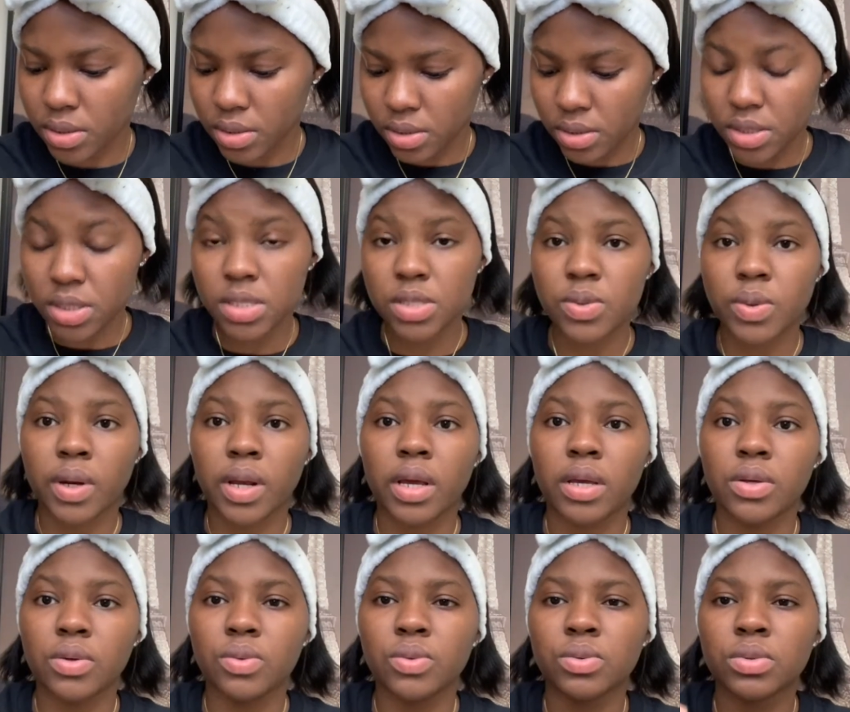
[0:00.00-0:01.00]
this is what I
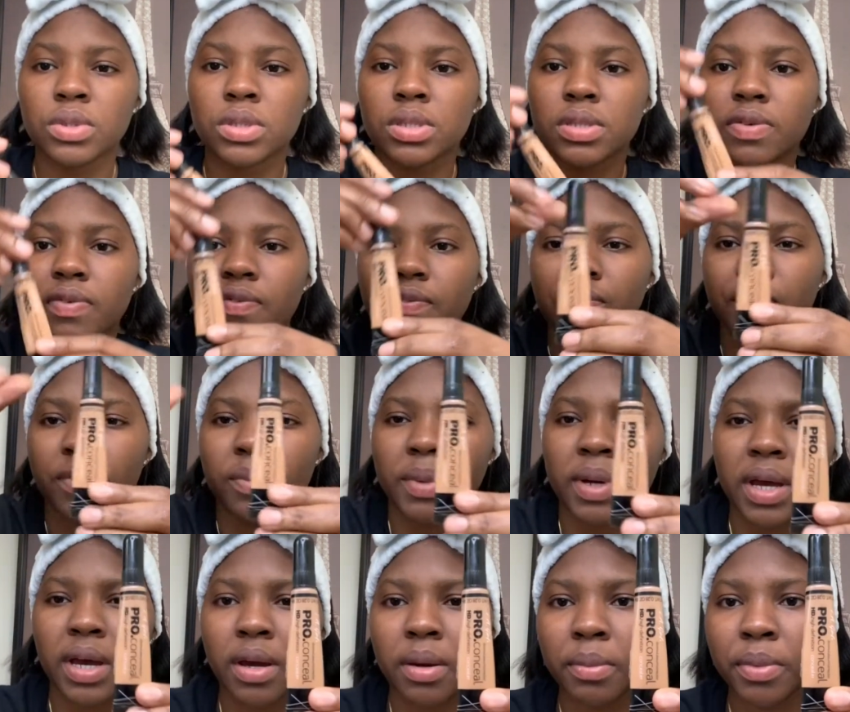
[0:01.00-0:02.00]
use for my
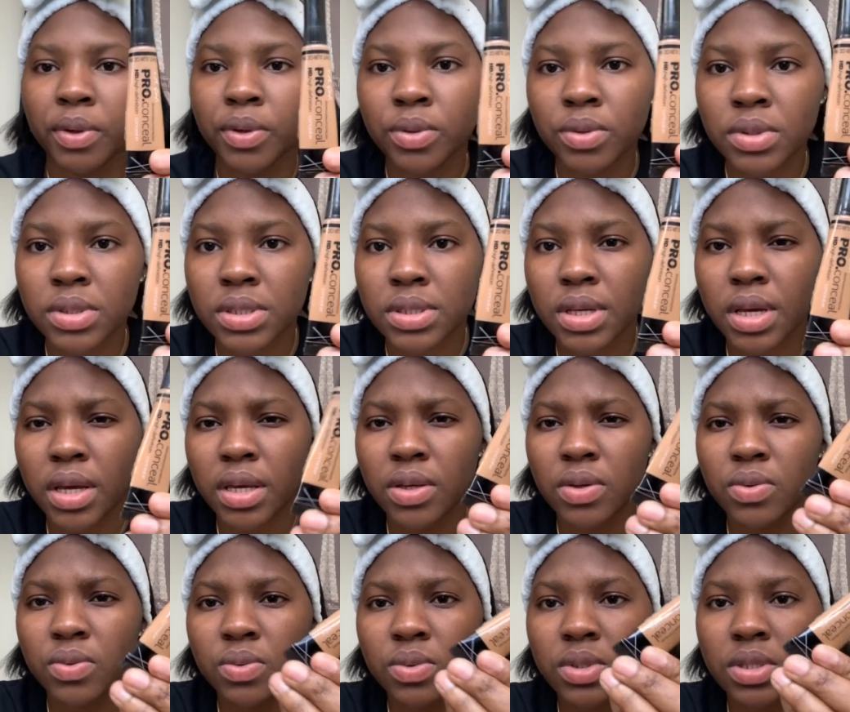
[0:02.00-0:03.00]
eyebrows. I
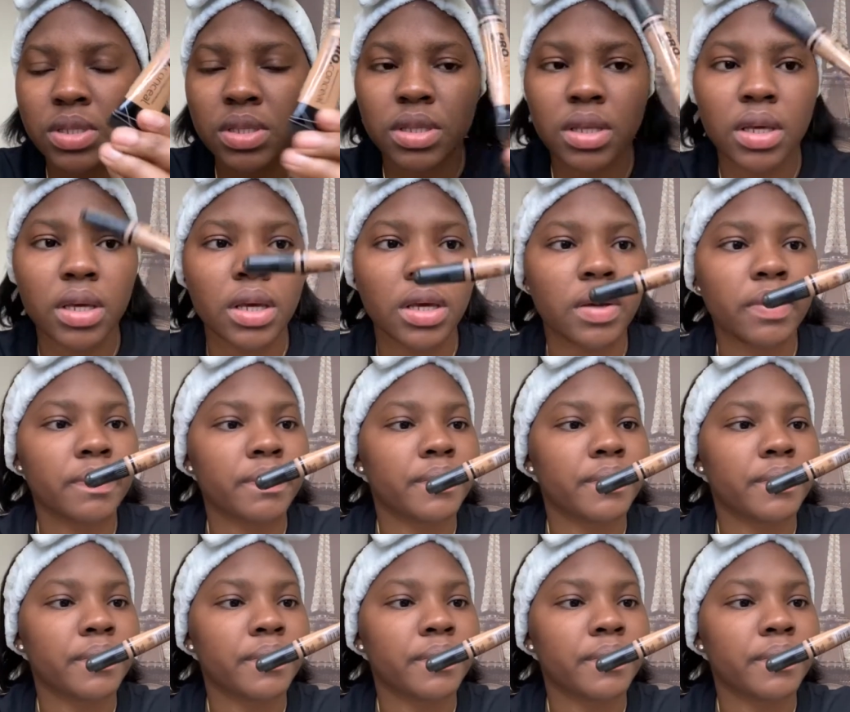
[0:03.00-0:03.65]
use the